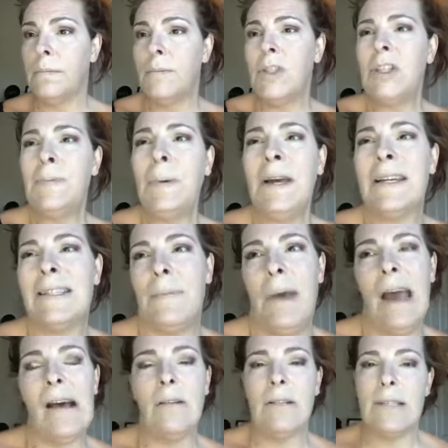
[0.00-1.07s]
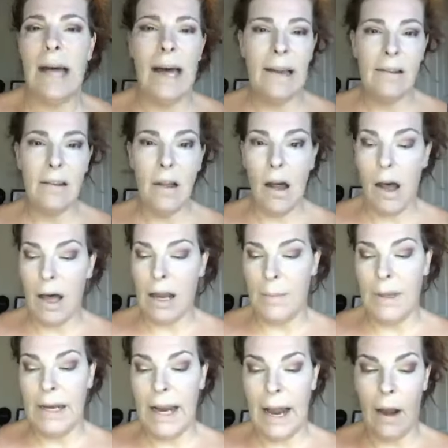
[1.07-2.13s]
Just because I'm outside a lot.
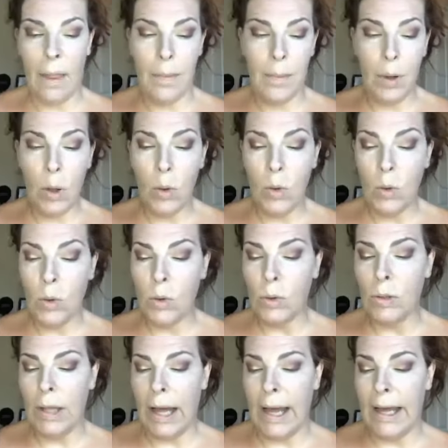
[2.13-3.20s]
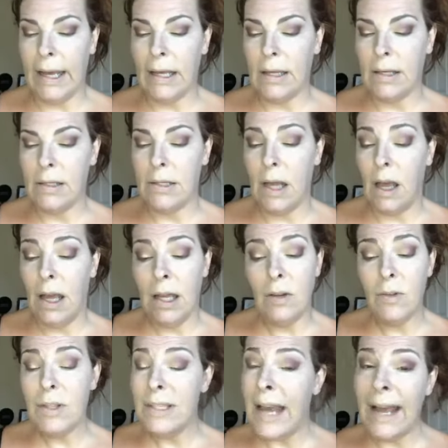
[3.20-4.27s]
I'm in and out of the pool, and
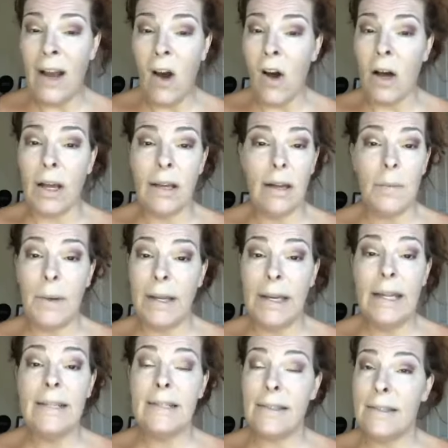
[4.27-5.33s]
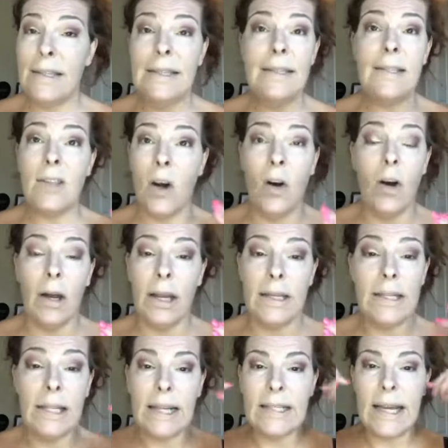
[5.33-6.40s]
it'll stay on. I mean, this is on
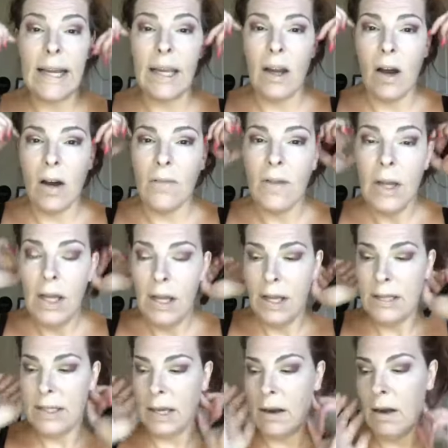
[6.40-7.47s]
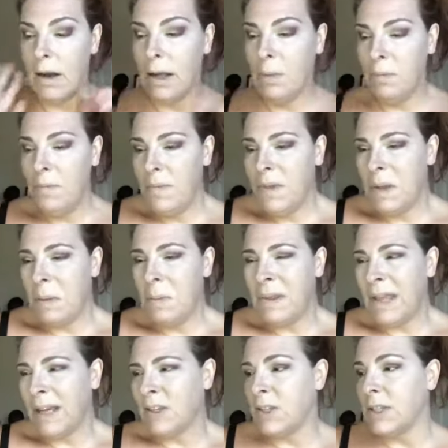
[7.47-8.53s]
until I take it off tonight.
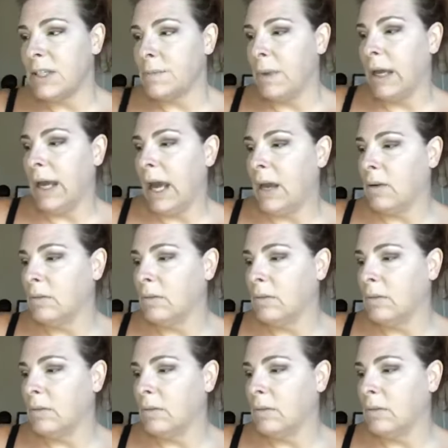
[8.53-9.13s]
But that's just me.